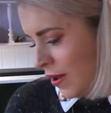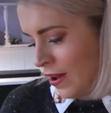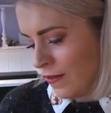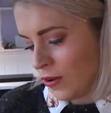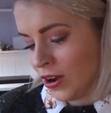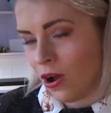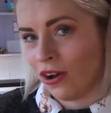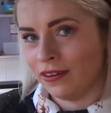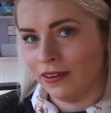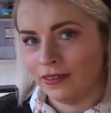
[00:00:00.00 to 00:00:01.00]
her. I've got it
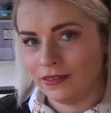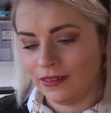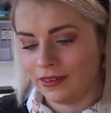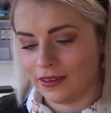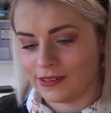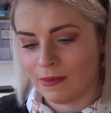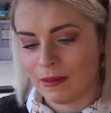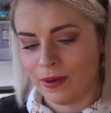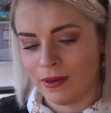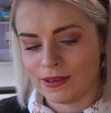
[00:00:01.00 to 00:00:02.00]
on, so I
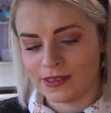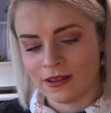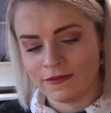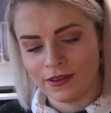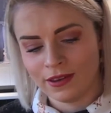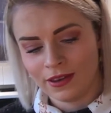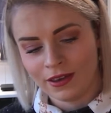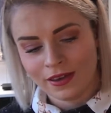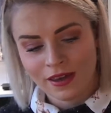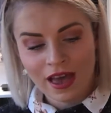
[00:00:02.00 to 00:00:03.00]
might burn myself.
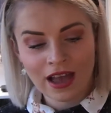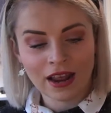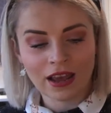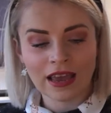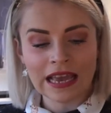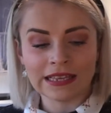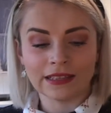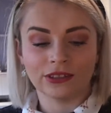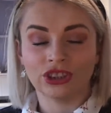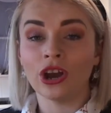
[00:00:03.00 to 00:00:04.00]
And
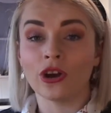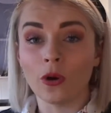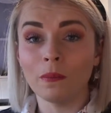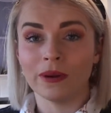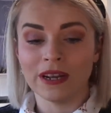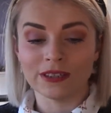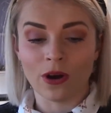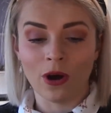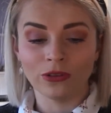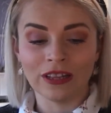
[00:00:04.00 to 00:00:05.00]
her company is
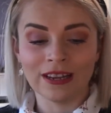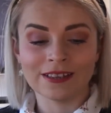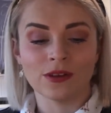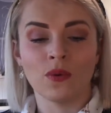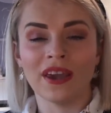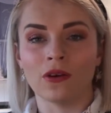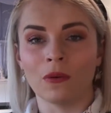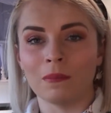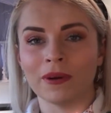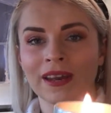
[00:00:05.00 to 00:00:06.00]
called the Little Wick
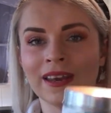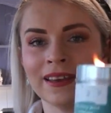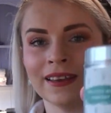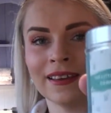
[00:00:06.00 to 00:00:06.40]
Company.